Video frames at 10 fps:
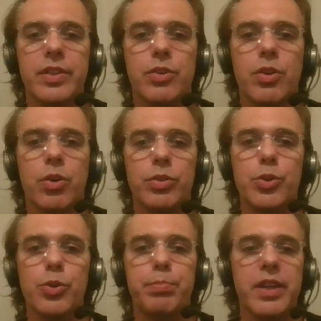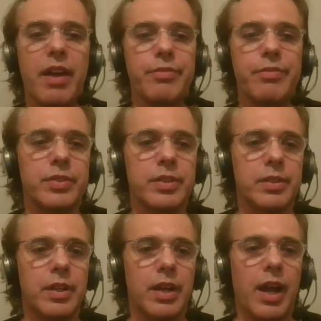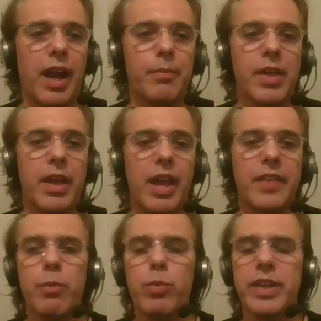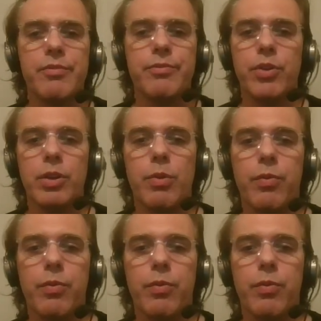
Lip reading: called UPF. And then we can follow,